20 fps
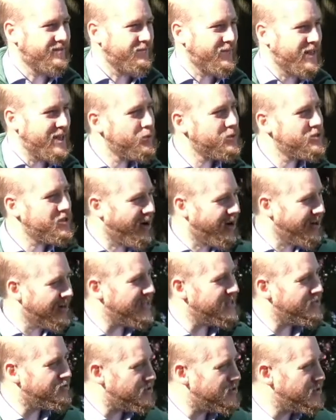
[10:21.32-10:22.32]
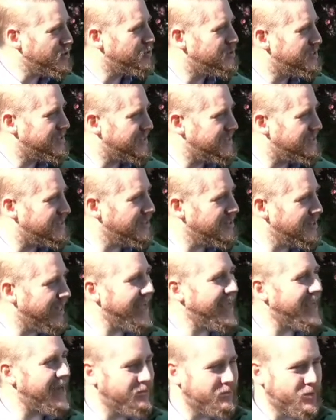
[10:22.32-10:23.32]
He was already introduced as the
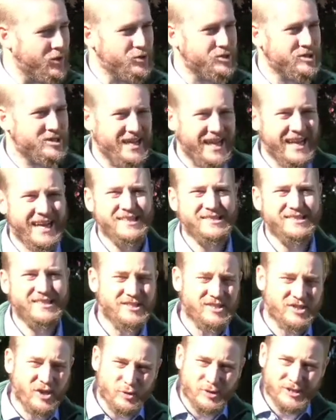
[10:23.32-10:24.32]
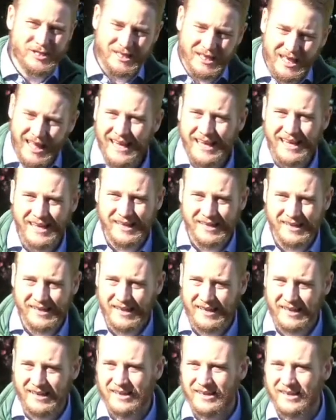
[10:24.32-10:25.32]
lamb who stands as though
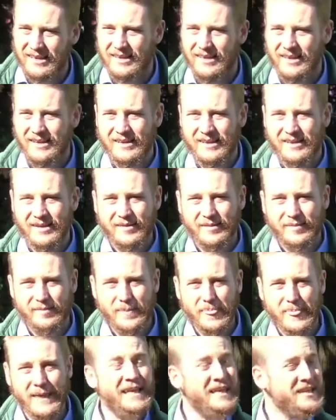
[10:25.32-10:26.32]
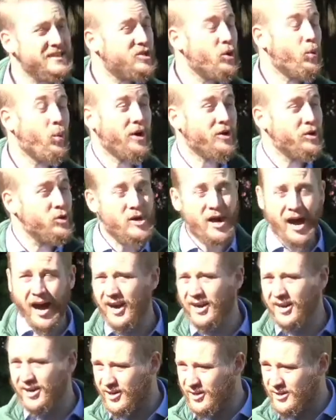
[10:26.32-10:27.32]
slain. He is the one who
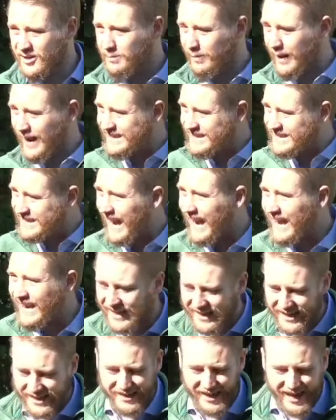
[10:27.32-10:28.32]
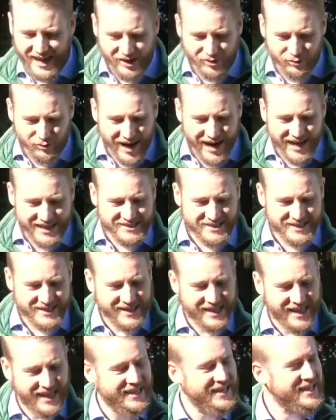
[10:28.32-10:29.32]
conquers by dying and rising
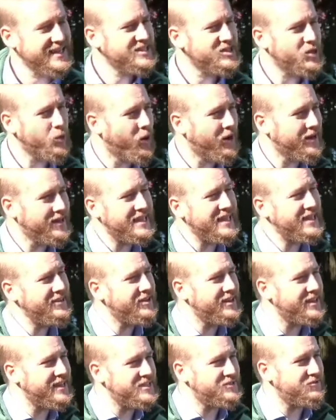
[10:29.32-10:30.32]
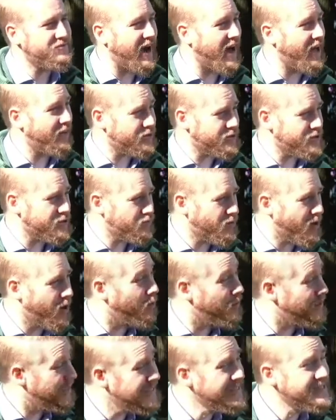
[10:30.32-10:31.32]
again. He's the one given his Father's
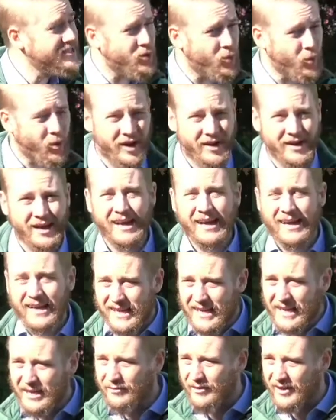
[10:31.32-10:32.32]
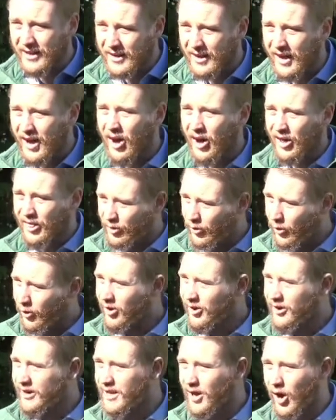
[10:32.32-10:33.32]
throne. He's the one given
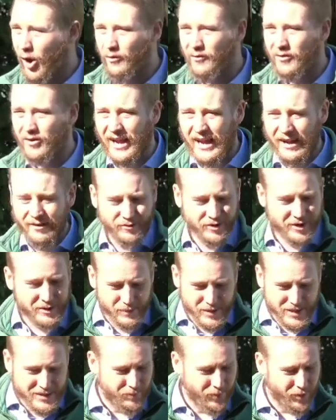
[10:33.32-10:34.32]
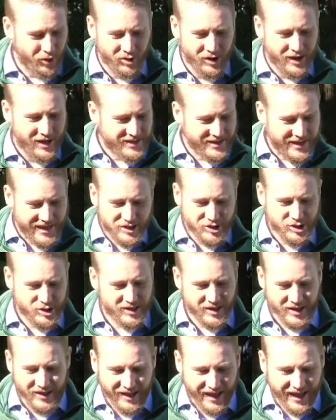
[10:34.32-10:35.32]
authority over every people,
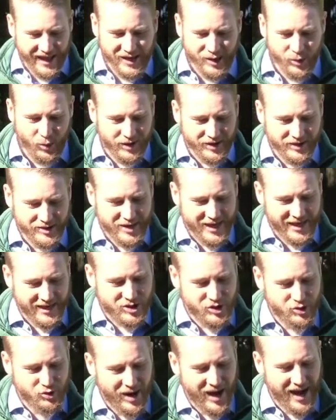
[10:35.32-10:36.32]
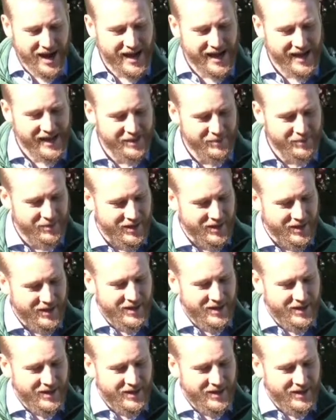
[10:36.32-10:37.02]
nation, language, and tribe.